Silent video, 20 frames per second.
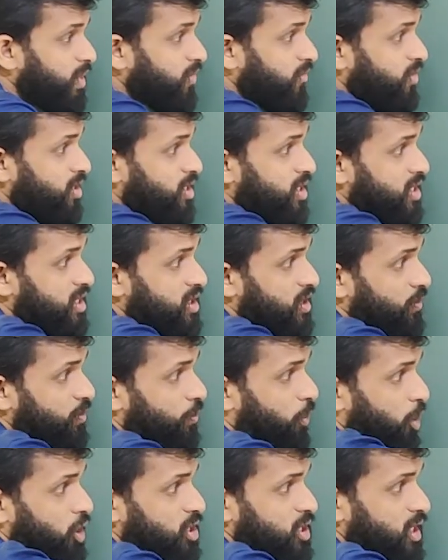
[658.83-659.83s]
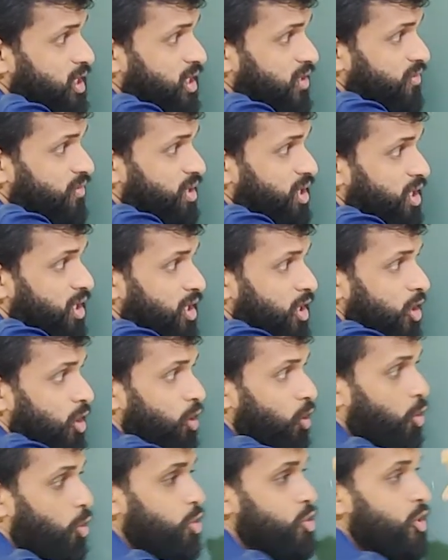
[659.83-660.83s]
which is
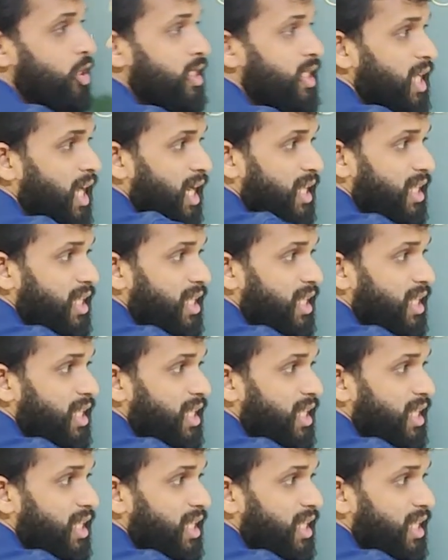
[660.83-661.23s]
positive, goes on the